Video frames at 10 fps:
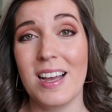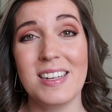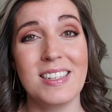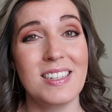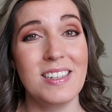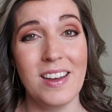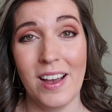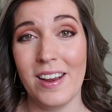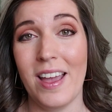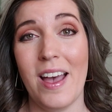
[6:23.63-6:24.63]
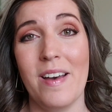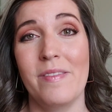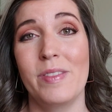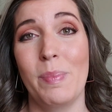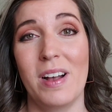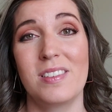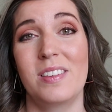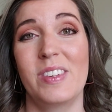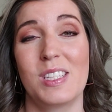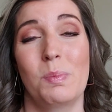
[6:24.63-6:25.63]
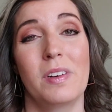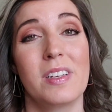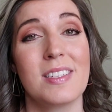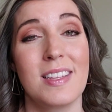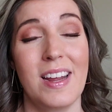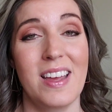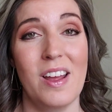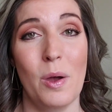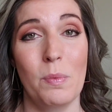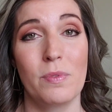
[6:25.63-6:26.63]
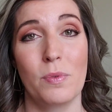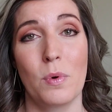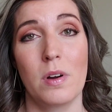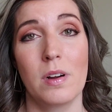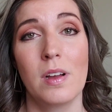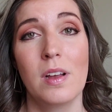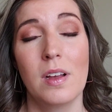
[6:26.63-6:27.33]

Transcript: I did not have the positive experience that I had hoped for.